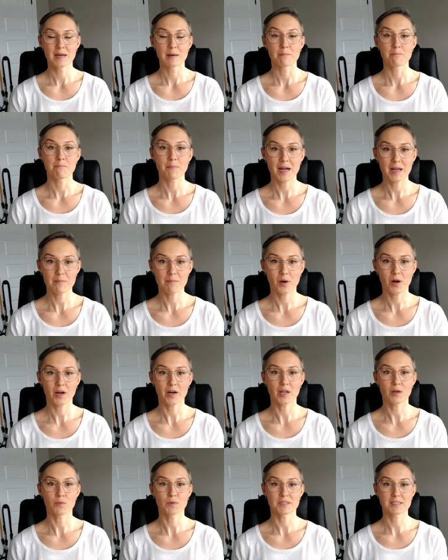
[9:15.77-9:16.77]
my
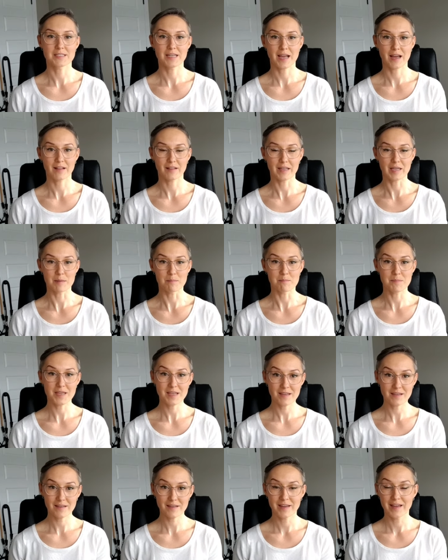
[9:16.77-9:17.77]
body was telling
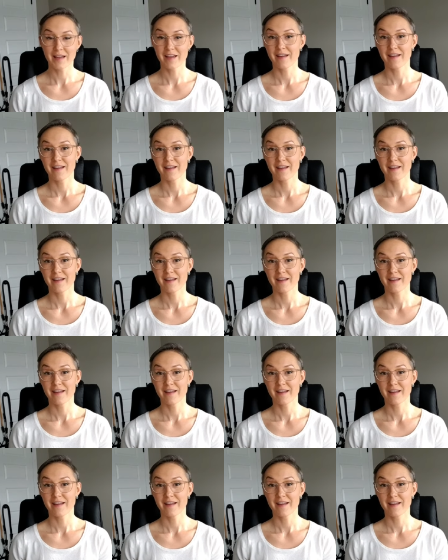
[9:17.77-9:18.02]
me,